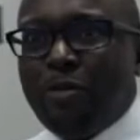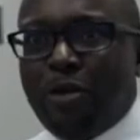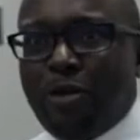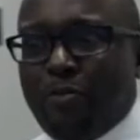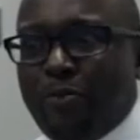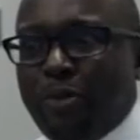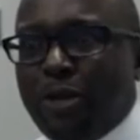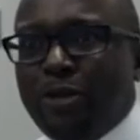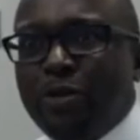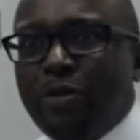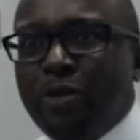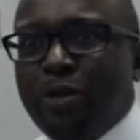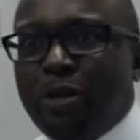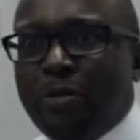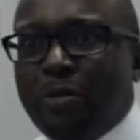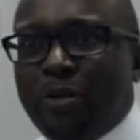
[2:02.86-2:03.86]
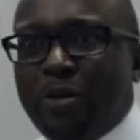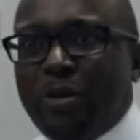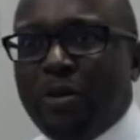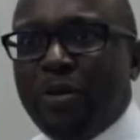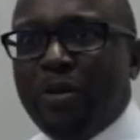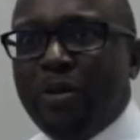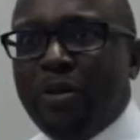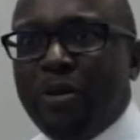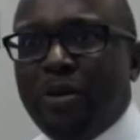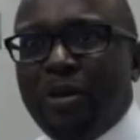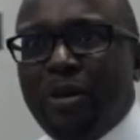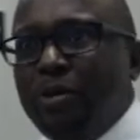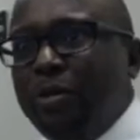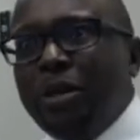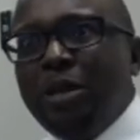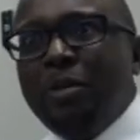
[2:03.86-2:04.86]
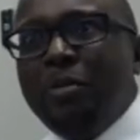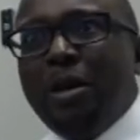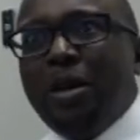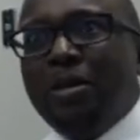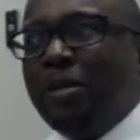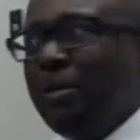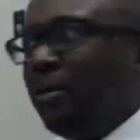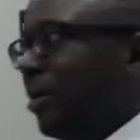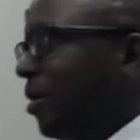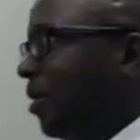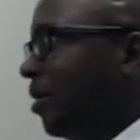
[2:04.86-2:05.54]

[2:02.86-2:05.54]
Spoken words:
of the best schools in America. He went in the military.